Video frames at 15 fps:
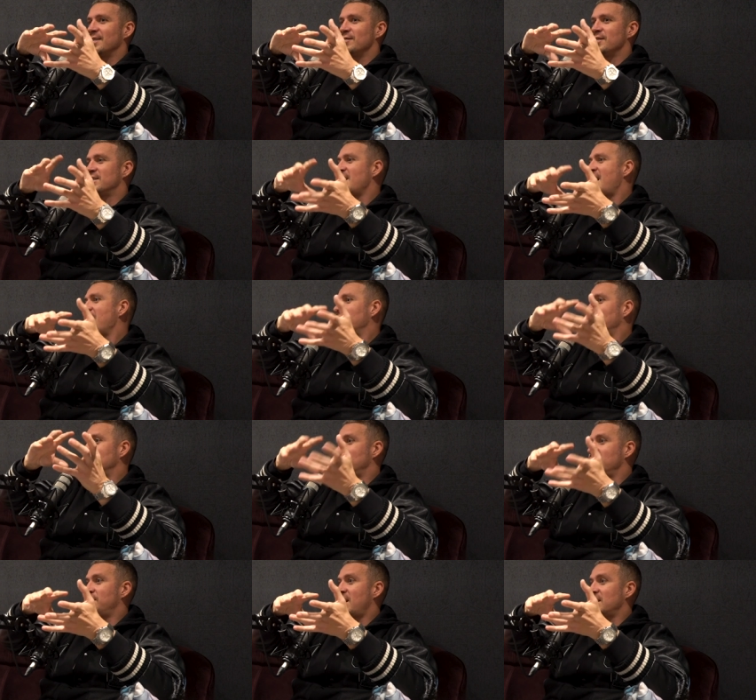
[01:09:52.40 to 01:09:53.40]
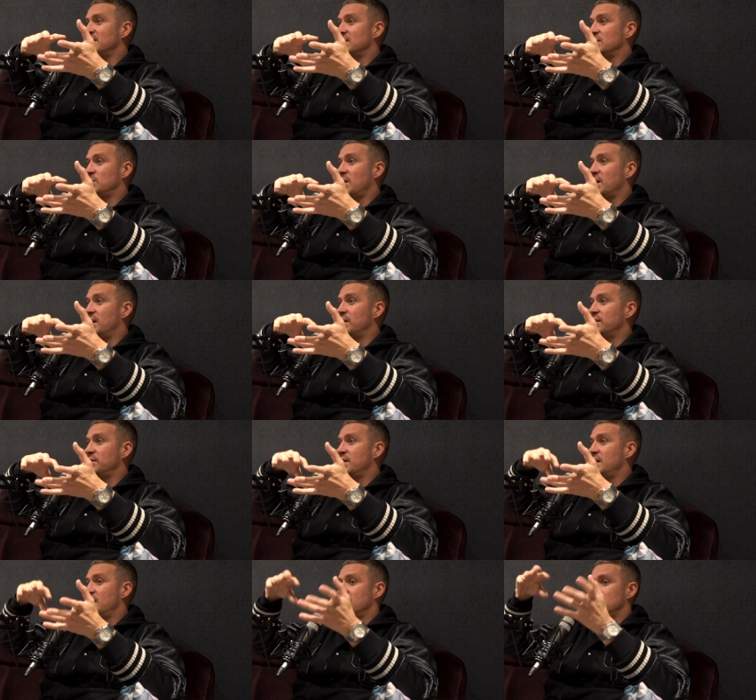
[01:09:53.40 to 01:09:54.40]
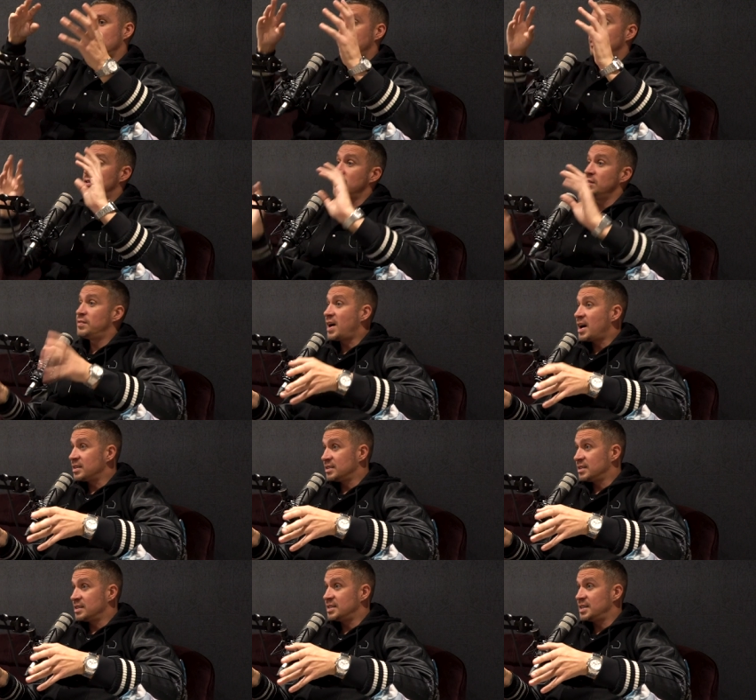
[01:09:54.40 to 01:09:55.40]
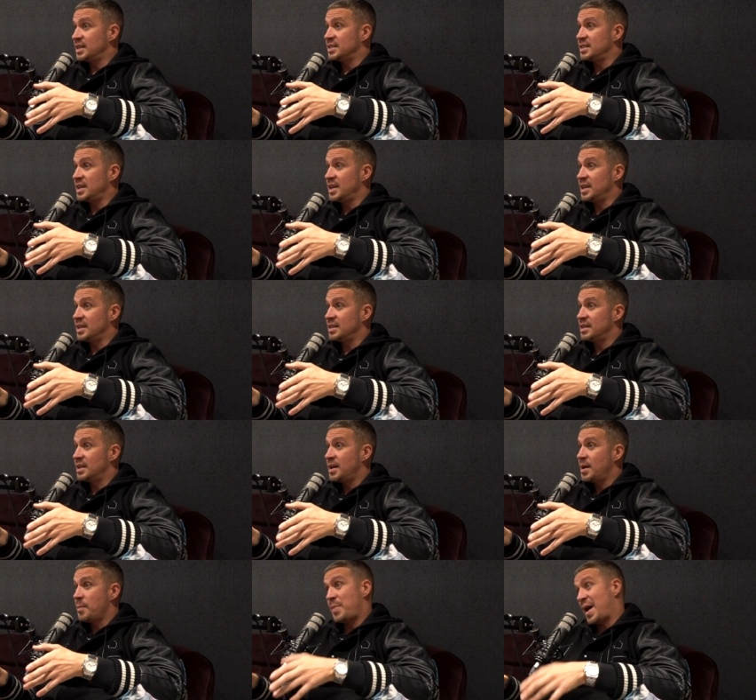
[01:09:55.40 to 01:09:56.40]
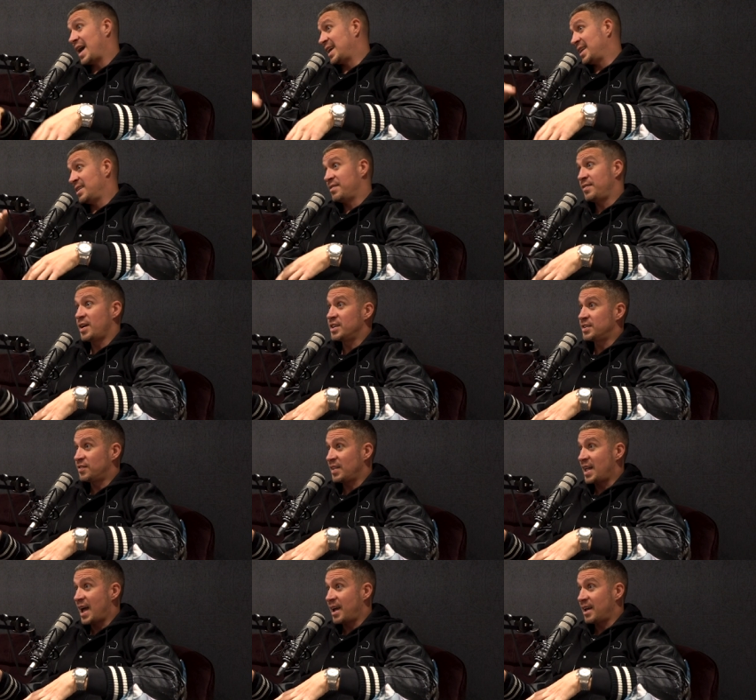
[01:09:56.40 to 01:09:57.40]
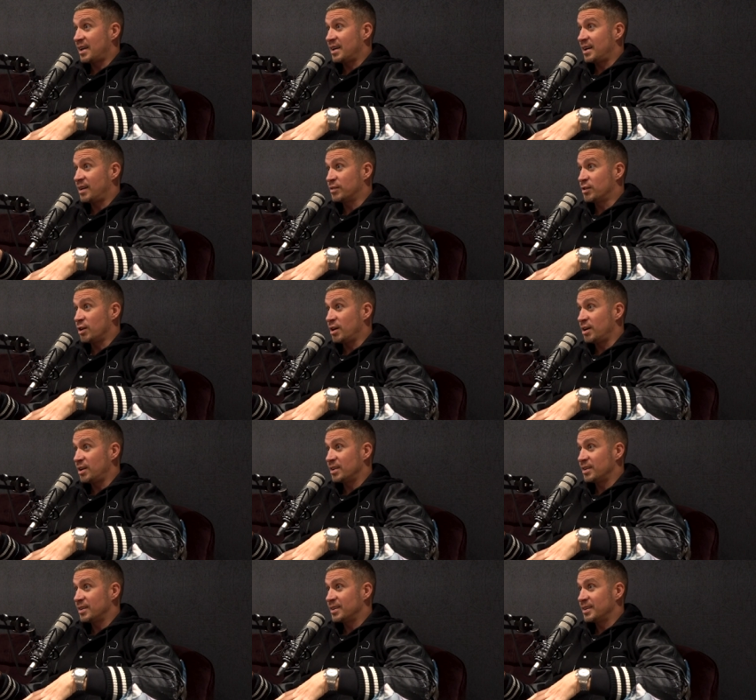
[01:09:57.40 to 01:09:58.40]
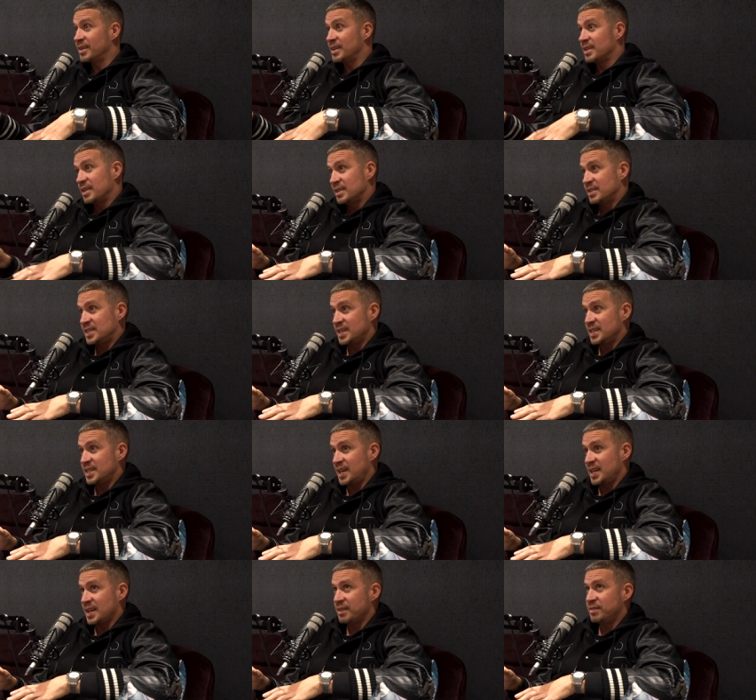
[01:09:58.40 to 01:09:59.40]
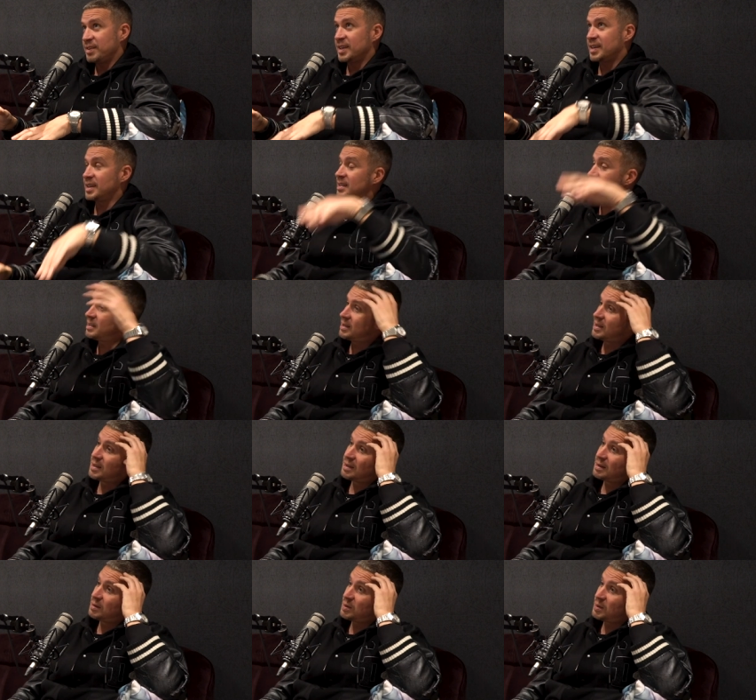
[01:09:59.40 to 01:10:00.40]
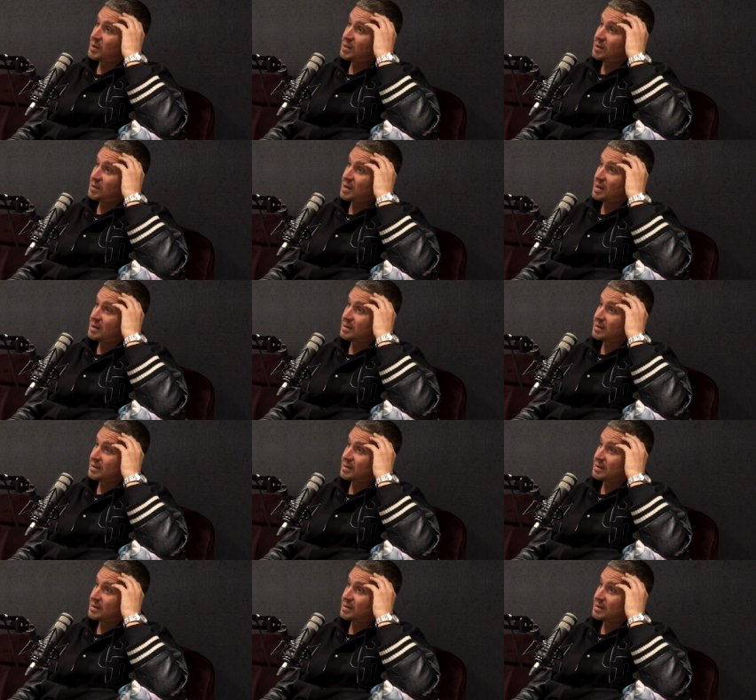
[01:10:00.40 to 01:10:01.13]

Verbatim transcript: retiring in 2012 to 2016, back in the first flat I've got, sit, sitting there thinking, what do I do now?